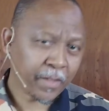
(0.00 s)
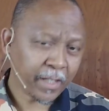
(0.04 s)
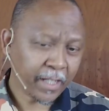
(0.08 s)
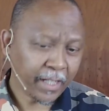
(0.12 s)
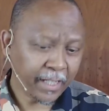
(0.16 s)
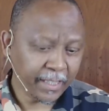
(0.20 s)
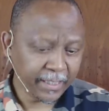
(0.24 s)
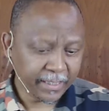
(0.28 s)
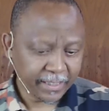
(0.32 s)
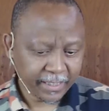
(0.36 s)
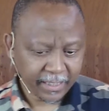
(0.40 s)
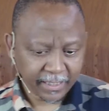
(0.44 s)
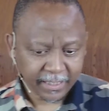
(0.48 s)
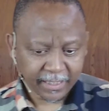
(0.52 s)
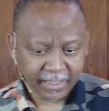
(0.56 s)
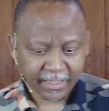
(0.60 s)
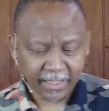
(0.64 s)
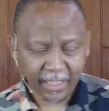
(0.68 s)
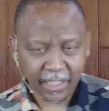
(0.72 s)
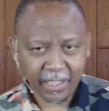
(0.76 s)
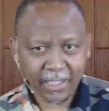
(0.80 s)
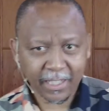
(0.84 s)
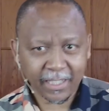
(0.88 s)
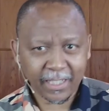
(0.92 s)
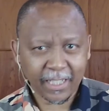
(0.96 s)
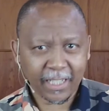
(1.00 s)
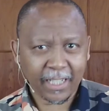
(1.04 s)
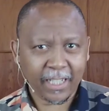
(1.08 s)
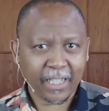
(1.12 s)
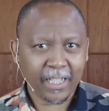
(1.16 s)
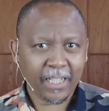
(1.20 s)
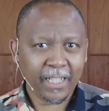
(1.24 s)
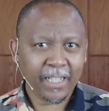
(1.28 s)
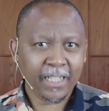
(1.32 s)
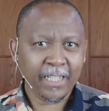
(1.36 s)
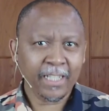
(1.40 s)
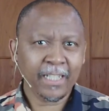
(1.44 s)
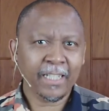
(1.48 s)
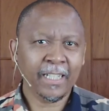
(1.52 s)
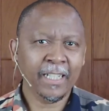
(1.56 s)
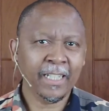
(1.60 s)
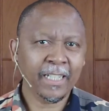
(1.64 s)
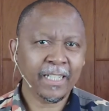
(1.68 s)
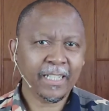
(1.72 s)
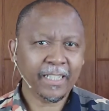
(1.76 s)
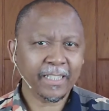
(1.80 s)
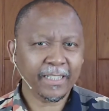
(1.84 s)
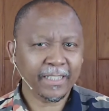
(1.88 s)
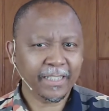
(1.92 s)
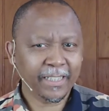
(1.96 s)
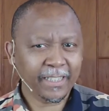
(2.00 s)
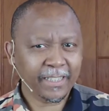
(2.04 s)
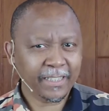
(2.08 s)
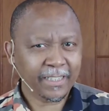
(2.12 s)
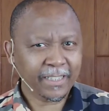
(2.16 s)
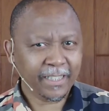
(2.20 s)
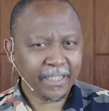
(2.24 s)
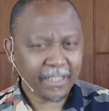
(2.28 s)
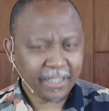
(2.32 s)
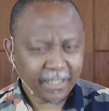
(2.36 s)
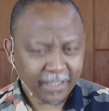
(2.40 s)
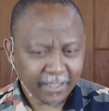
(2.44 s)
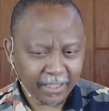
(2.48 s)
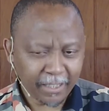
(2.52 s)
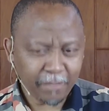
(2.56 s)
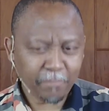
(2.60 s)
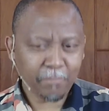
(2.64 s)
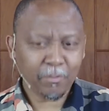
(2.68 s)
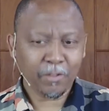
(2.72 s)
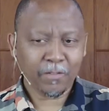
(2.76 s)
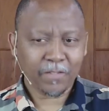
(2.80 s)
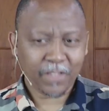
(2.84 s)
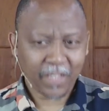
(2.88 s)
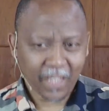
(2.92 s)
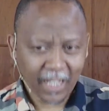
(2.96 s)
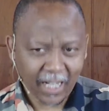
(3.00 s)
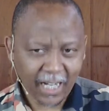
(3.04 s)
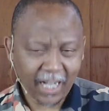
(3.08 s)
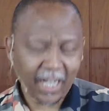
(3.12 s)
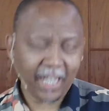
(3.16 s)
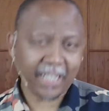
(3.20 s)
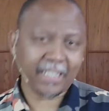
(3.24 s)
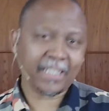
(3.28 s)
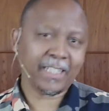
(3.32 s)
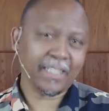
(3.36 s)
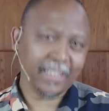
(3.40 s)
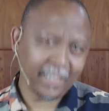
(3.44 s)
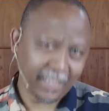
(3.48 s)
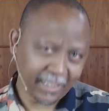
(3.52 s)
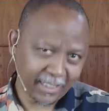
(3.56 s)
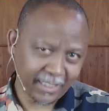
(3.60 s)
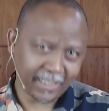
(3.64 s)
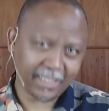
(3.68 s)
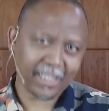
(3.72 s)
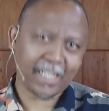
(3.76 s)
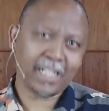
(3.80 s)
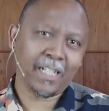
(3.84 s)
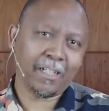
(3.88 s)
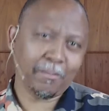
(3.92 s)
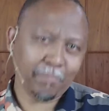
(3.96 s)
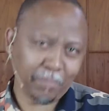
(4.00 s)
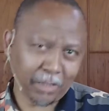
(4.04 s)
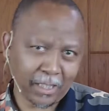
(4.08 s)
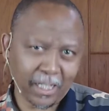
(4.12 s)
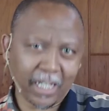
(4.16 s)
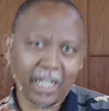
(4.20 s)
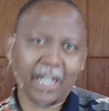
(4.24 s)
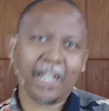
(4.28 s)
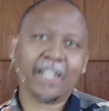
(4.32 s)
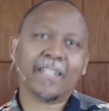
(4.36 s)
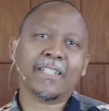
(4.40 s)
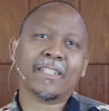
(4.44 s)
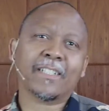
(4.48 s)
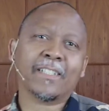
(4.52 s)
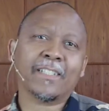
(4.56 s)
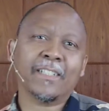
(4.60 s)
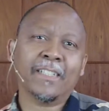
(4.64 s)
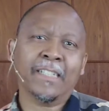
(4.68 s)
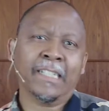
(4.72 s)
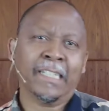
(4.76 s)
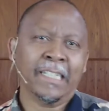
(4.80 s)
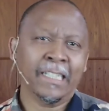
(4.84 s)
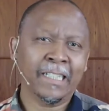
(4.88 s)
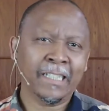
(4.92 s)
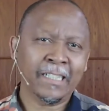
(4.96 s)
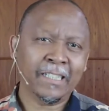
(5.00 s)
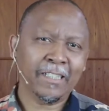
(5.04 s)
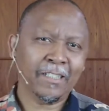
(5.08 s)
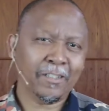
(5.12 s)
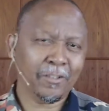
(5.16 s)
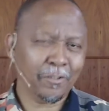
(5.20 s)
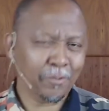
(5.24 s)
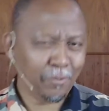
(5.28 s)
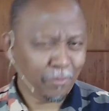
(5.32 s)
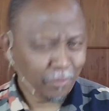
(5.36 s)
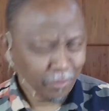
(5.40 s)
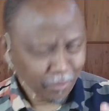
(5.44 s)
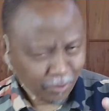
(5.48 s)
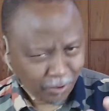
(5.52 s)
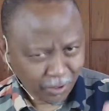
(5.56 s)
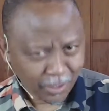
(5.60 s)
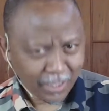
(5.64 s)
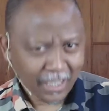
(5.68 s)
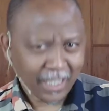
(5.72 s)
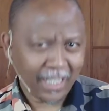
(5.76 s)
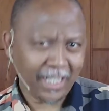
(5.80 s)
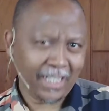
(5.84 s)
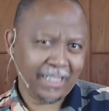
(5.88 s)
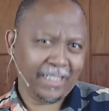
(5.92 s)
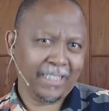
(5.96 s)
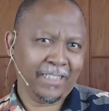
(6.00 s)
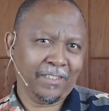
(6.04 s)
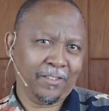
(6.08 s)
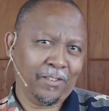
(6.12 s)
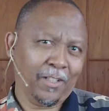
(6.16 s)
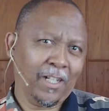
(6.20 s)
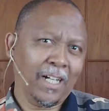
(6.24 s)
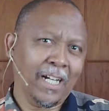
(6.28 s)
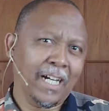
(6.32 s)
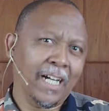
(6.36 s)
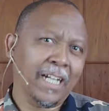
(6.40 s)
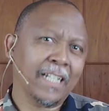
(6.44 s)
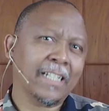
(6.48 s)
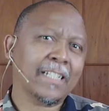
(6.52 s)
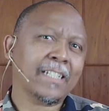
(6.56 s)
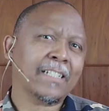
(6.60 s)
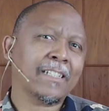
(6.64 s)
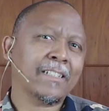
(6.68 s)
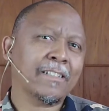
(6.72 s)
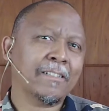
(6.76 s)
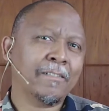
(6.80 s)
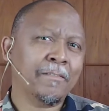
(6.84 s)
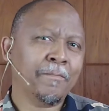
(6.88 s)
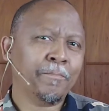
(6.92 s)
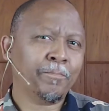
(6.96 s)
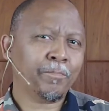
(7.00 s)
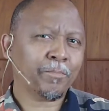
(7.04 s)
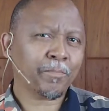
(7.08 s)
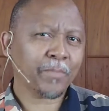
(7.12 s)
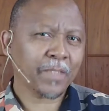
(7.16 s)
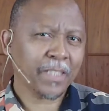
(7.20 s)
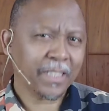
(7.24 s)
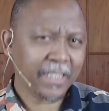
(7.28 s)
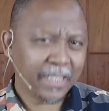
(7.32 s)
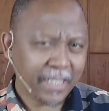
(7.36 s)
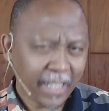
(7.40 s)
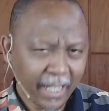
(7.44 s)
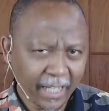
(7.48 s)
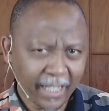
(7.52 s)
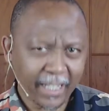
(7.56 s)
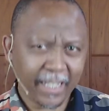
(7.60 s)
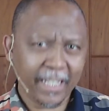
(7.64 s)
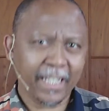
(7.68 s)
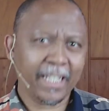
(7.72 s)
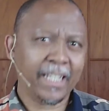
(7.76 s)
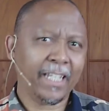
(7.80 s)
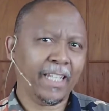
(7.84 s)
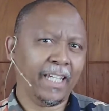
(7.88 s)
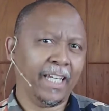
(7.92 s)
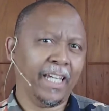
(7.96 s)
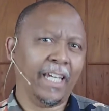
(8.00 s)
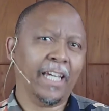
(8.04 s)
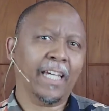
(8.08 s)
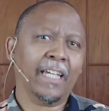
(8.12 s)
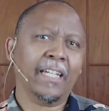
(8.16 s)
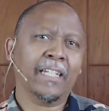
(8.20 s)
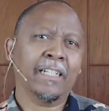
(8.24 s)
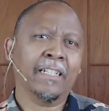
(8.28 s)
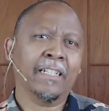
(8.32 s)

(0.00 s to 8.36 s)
And then secondly, there is a theme of the heart that is coming out. Do not harden your heart. Take care,